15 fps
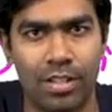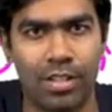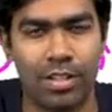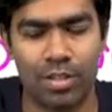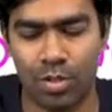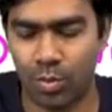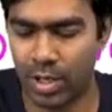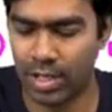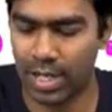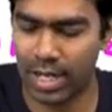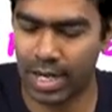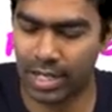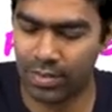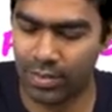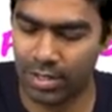So what can
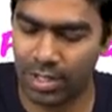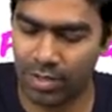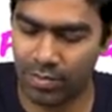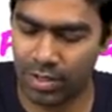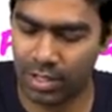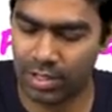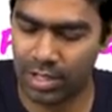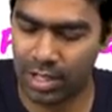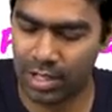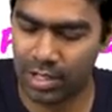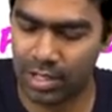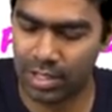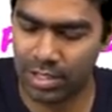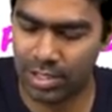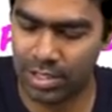activate the reflex
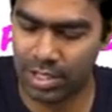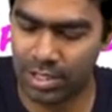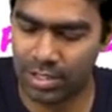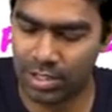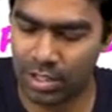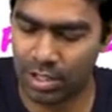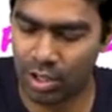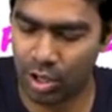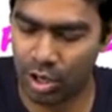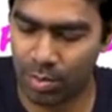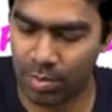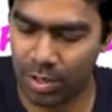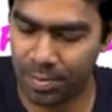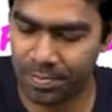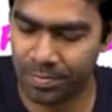arc? Chest
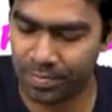trauma